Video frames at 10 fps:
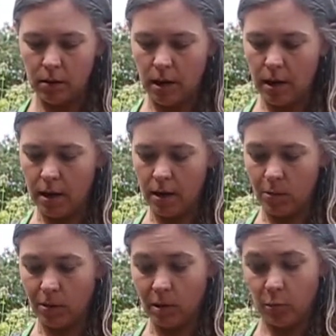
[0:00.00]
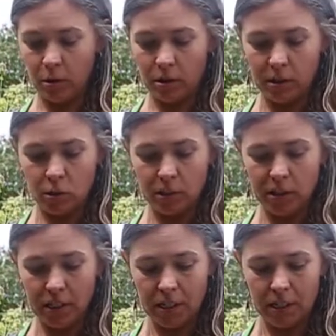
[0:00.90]
and we're going to pour it into a
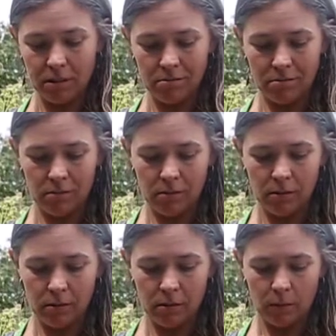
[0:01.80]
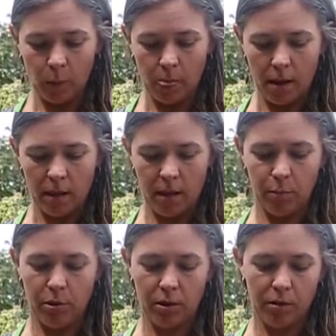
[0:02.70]
tin and then
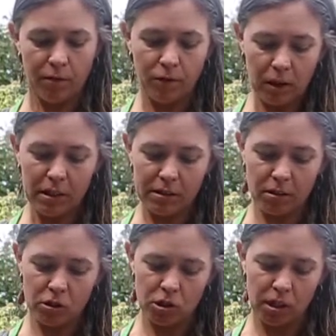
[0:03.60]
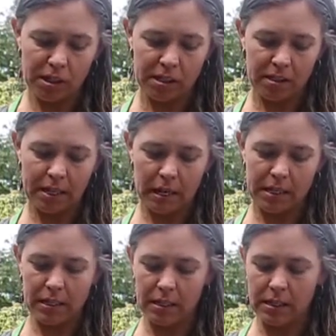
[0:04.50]
put it in the freezer to just
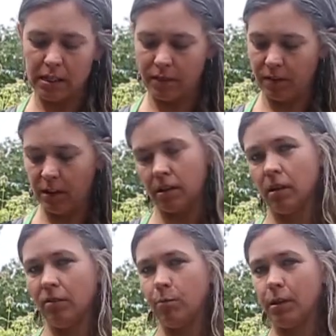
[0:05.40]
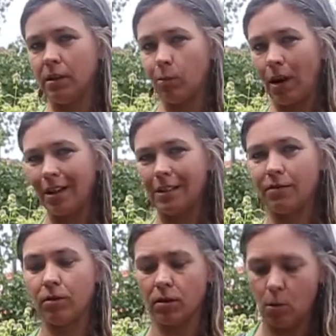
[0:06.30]
test and see if that's enough beeswax
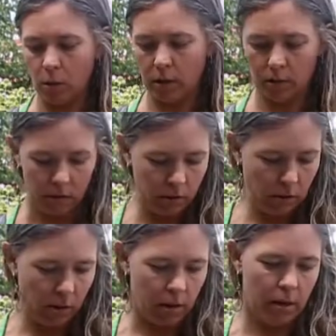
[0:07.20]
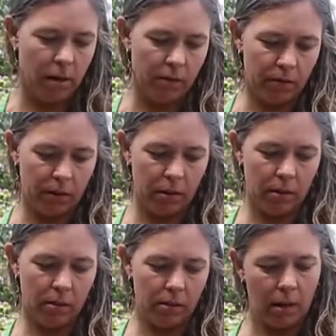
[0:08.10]
for the oil. And then if it
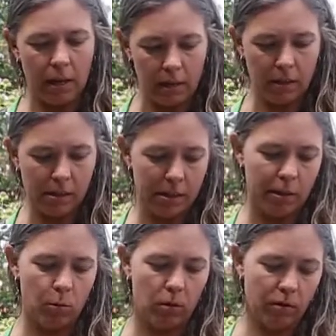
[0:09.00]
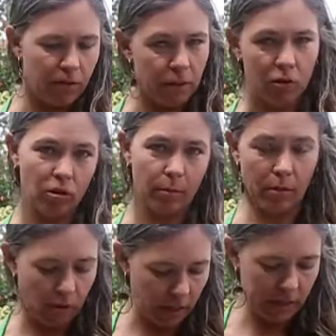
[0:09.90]
is, then we'll finish up
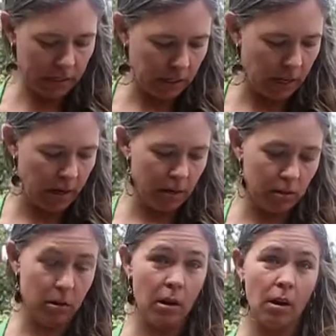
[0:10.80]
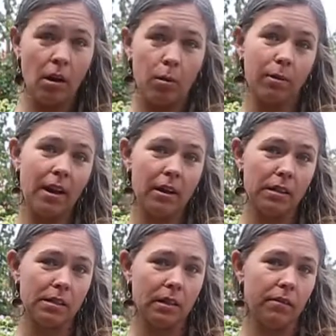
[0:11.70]
the rest. And our plan
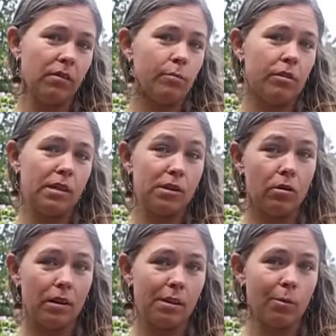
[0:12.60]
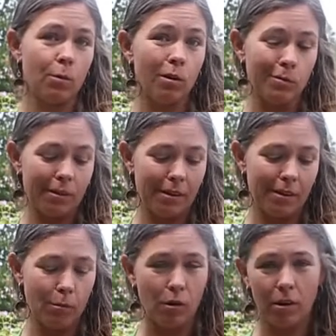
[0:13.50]
is to give them to the students that we work with this
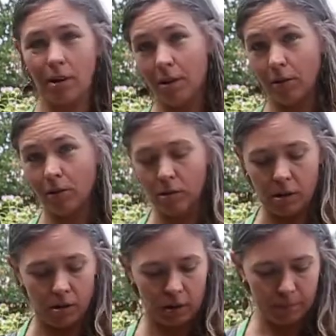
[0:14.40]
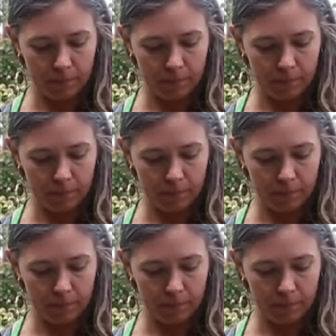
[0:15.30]
summer in the learning garden.